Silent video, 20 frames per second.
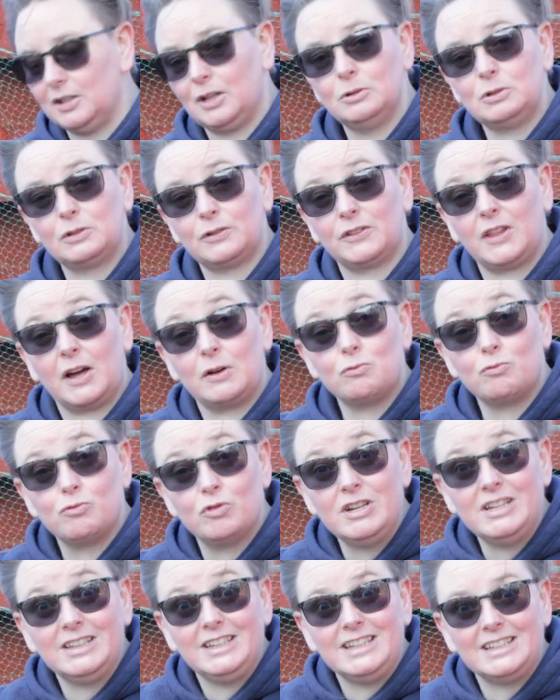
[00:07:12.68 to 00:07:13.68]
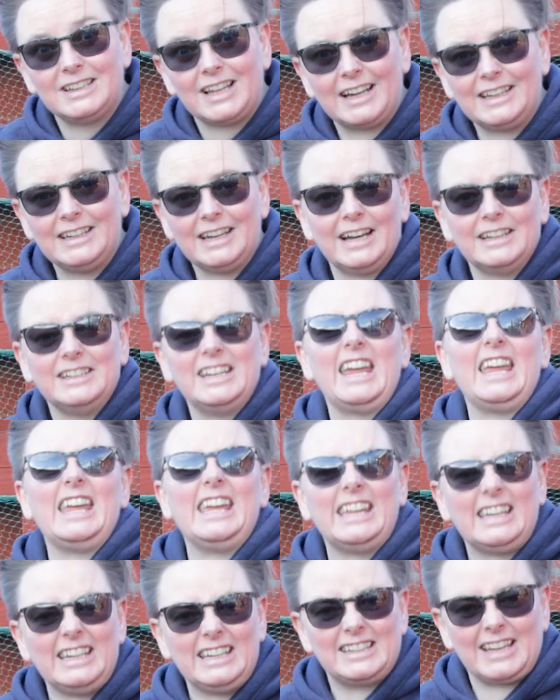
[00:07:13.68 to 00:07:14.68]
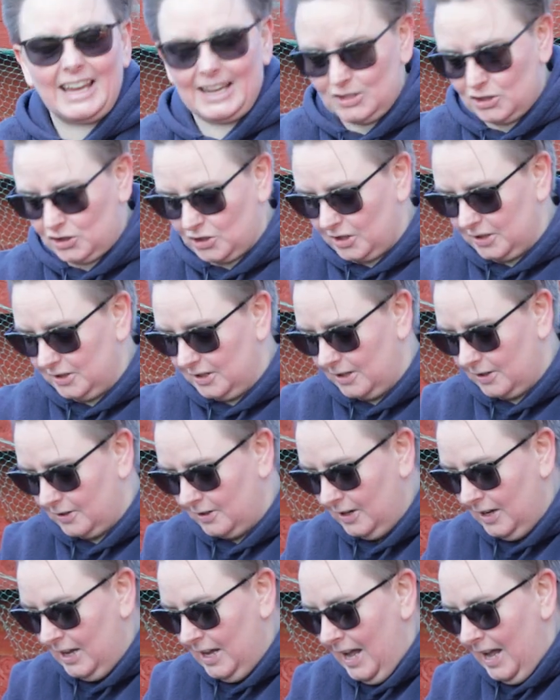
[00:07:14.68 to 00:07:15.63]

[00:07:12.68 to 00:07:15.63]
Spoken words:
allows for that really light and airy texture in there.